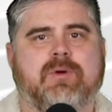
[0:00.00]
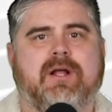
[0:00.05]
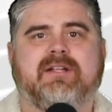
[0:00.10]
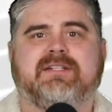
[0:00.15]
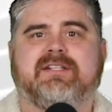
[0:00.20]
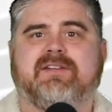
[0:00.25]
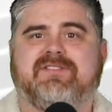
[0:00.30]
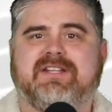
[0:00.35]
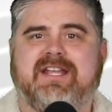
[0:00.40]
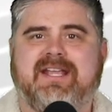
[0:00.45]

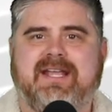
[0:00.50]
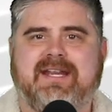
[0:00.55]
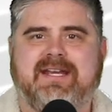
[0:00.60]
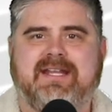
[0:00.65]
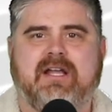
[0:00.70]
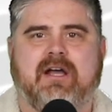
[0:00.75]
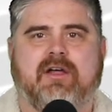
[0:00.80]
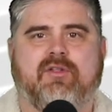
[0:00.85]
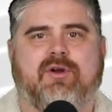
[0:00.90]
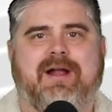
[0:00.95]
relative to
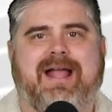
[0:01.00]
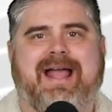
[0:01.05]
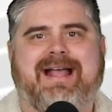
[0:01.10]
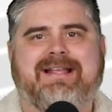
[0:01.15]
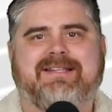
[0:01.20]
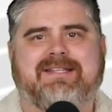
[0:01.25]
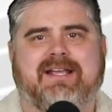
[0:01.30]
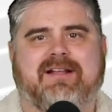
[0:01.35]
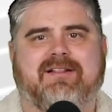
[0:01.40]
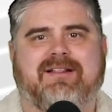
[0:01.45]
any other
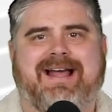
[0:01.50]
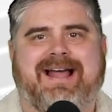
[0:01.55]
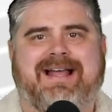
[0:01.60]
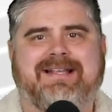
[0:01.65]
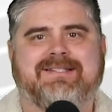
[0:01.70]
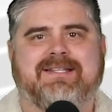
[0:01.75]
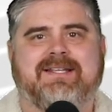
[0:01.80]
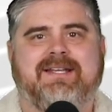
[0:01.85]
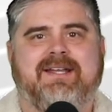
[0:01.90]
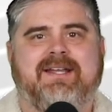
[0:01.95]
asset
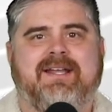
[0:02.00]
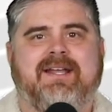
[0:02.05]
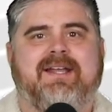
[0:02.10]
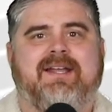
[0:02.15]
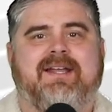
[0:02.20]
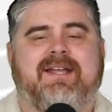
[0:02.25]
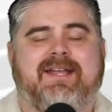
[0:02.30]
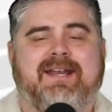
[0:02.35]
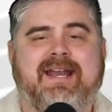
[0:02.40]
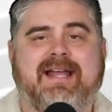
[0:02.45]
class,
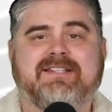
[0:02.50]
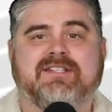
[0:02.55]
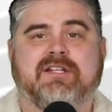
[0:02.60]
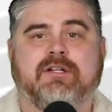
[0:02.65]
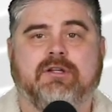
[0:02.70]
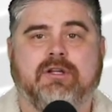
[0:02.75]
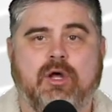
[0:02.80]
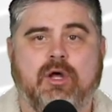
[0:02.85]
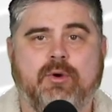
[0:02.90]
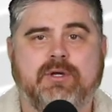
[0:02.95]
it has the
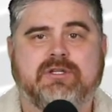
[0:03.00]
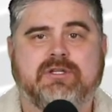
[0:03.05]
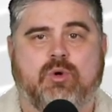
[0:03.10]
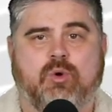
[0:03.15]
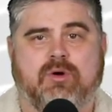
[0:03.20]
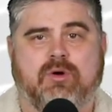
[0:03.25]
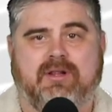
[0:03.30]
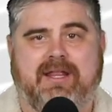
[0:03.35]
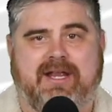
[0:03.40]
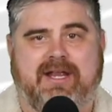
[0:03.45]
lowest
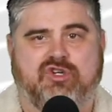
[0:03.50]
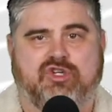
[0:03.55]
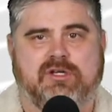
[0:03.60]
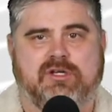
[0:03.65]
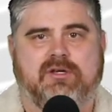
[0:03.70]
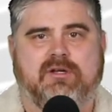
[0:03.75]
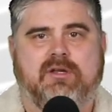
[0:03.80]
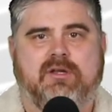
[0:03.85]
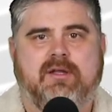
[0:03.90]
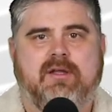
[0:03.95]

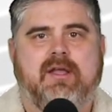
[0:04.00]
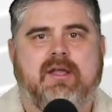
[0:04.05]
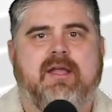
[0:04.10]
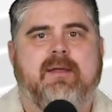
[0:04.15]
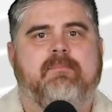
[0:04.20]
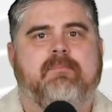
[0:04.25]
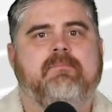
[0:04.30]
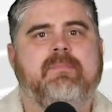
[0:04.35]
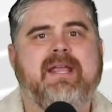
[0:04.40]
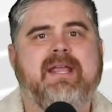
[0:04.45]
correlation.
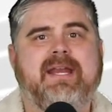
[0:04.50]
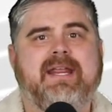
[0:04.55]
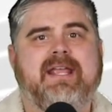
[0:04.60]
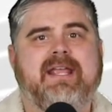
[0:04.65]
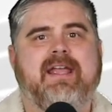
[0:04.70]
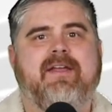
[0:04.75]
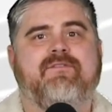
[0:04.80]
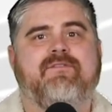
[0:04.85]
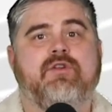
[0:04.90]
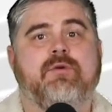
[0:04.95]

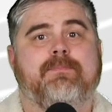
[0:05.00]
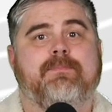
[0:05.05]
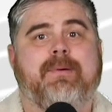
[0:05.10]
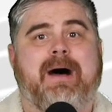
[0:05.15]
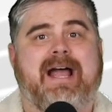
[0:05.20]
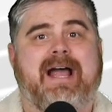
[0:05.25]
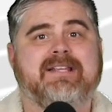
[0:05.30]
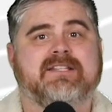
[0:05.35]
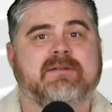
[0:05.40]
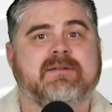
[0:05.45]
Meaning, if you
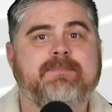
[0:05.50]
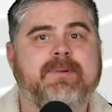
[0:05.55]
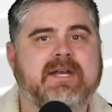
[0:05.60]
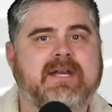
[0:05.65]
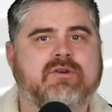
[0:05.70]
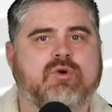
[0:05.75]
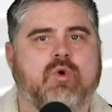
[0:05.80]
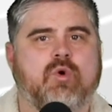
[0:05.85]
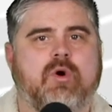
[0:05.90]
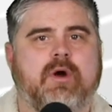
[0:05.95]
buy some
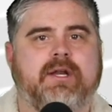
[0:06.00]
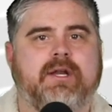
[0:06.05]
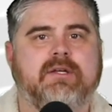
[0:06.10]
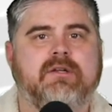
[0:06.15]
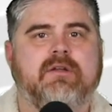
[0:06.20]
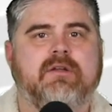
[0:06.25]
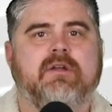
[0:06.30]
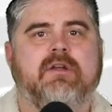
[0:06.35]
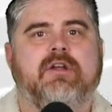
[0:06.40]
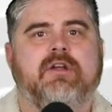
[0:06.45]
Bitcoin,
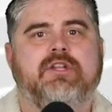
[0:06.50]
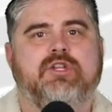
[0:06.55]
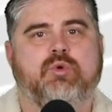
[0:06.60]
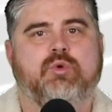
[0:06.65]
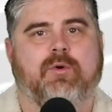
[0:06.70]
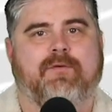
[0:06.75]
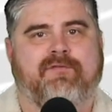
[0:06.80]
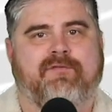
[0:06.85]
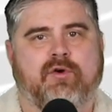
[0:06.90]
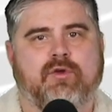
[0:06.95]

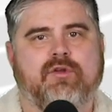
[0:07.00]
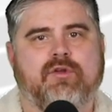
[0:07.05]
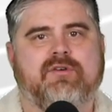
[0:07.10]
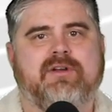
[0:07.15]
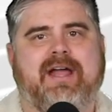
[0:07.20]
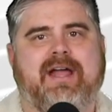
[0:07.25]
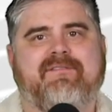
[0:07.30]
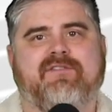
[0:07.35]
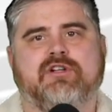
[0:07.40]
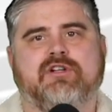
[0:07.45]
you will further
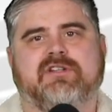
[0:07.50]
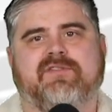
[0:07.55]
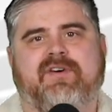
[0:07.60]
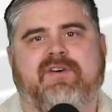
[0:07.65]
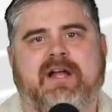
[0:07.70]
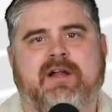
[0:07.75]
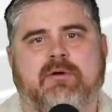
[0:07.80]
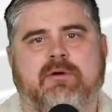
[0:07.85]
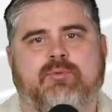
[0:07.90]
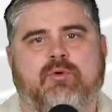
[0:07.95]

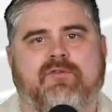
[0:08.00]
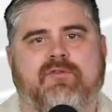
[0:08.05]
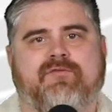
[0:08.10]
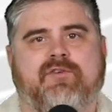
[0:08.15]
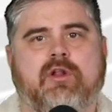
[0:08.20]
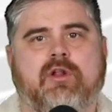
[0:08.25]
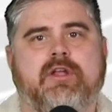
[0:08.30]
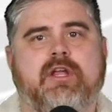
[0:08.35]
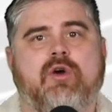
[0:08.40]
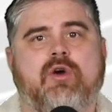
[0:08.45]
diversify your
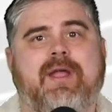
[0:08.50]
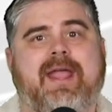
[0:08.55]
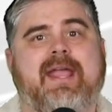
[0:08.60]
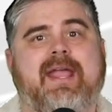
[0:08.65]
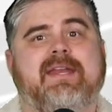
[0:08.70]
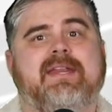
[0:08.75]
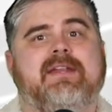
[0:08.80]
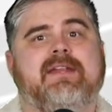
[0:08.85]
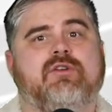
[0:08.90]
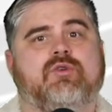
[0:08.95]
portfolio
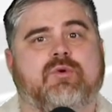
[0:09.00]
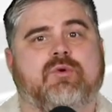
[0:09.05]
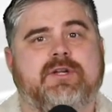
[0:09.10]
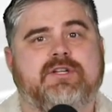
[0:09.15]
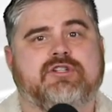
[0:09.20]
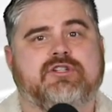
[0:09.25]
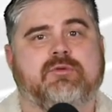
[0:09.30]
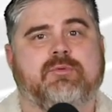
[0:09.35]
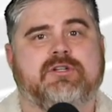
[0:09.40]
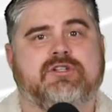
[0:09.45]
and
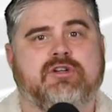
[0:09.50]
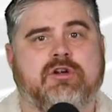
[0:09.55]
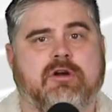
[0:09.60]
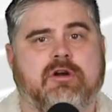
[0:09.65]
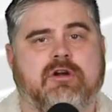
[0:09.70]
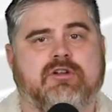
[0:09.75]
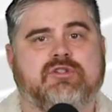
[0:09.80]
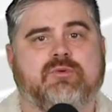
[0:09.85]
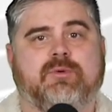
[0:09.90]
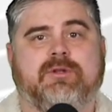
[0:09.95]
increase your
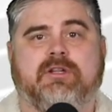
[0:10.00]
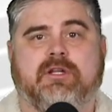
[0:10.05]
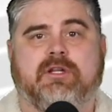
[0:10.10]
returns with